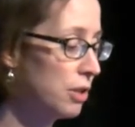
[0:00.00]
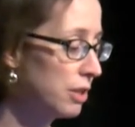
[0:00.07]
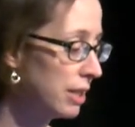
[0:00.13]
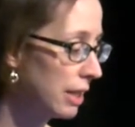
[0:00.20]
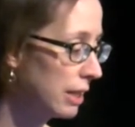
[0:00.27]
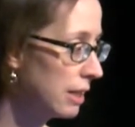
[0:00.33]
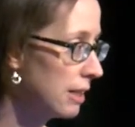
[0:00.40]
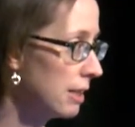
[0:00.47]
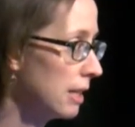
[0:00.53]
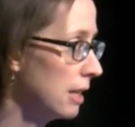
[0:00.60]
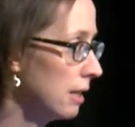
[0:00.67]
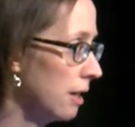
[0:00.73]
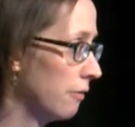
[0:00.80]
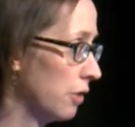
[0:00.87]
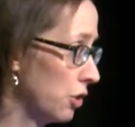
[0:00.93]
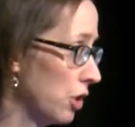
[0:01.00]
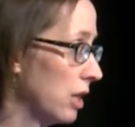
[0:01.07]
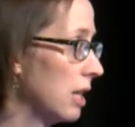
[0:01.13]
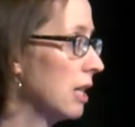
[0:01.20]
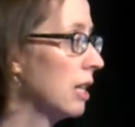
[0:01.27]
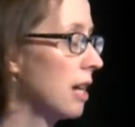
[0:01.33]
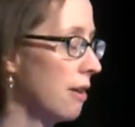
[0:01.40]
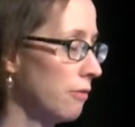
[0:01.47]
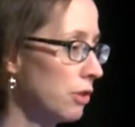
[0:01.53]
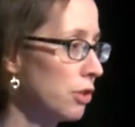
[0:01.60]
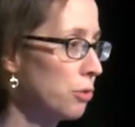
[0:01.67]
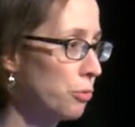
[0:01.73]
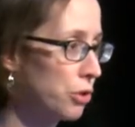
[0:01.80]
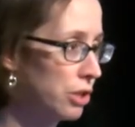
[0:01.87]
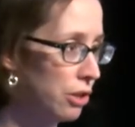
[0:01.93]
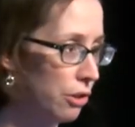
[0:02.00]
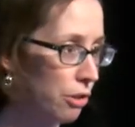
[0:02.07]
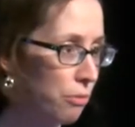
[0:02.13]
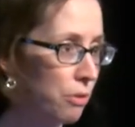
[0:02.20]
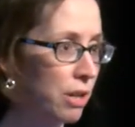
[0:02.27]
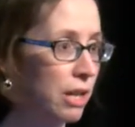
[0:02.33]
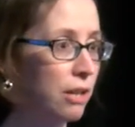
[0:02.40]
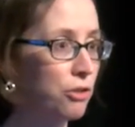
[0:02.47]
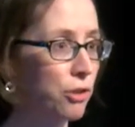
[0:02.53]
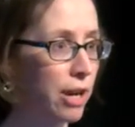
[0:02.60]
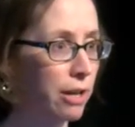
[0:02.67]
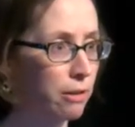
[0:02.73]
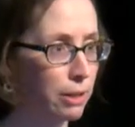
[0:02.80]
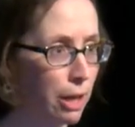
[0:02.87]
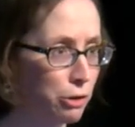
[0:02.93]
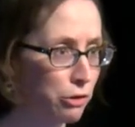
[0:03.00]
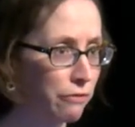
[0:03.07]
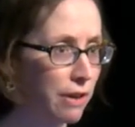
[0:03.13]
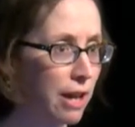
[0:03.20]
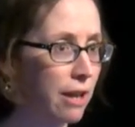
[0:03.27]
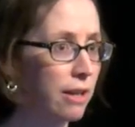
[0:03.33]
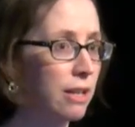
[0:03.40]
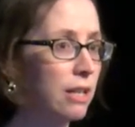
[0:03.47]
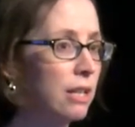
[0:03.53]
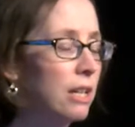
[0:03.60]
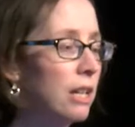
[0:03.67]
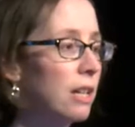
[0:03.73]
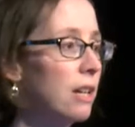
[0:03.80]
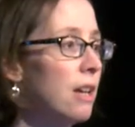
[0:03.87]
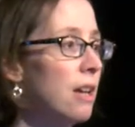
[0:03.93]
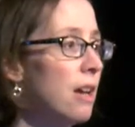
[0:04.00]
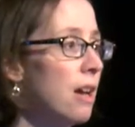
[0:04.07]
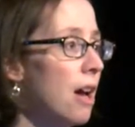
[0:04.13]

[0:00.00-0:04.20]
the utilities efficient heating efforts through tier three, trying to electrify heating,